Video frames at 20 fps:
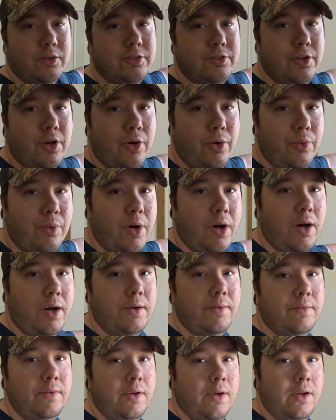
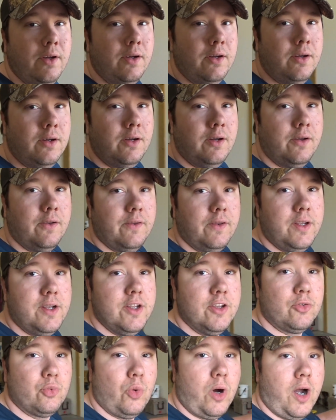So it
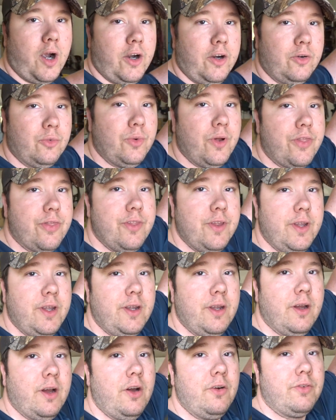is wired with
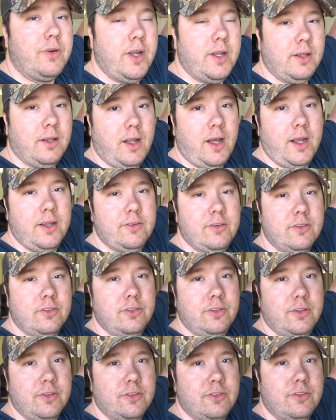the overhead lights, as
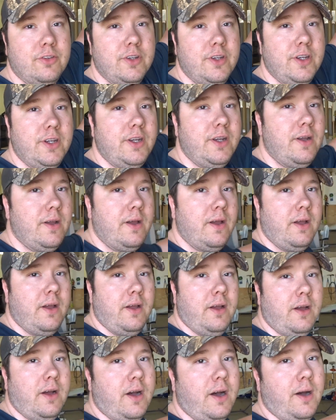you can see,
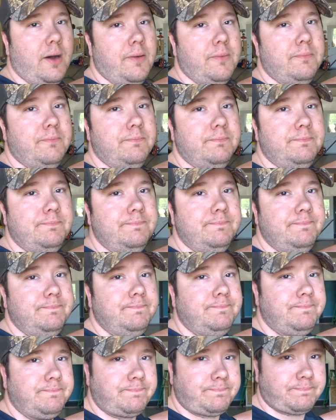kind
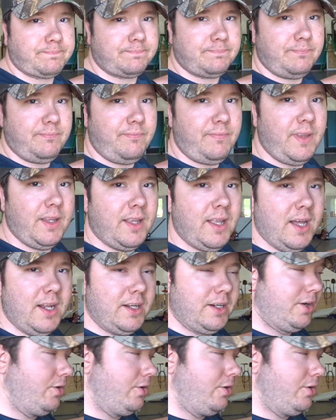of